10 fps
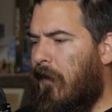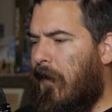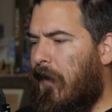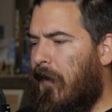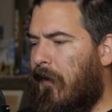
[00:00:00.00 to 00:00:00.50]

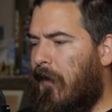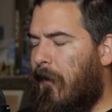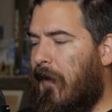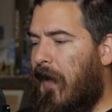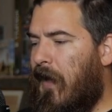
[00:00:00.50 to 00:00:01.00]
And I'm
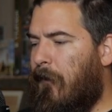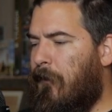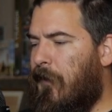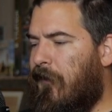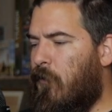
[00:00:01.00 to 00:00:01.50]
going to add
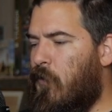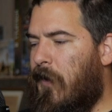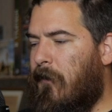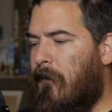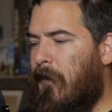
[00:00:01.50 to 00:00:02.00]

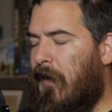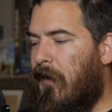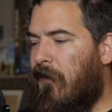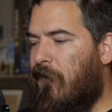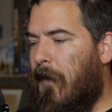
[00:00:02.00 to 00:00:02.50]
+1
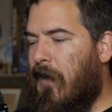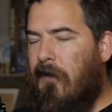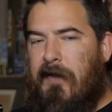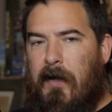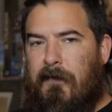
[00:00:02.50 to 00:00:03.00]
because of my
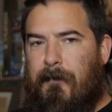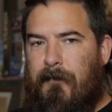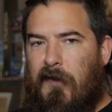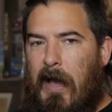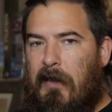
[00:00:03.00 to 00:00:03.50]
contact.
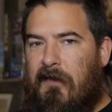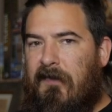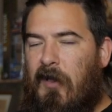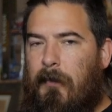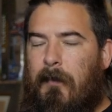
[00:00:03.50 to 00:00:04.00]
So Alex is
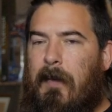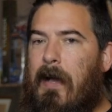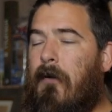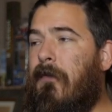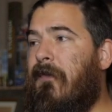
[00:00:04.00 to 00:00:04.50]
helping me
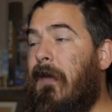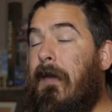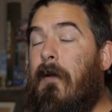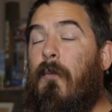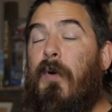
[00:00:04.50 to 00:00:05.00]
out,
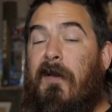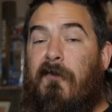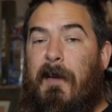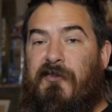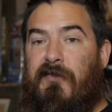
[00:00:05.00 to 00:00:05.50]
seeing what
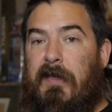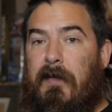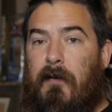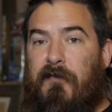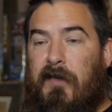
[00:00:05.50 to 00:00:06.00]
information he
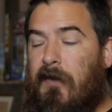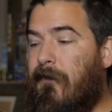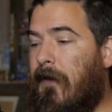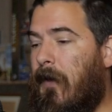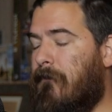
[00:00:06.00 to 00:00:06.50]
knows and can find out.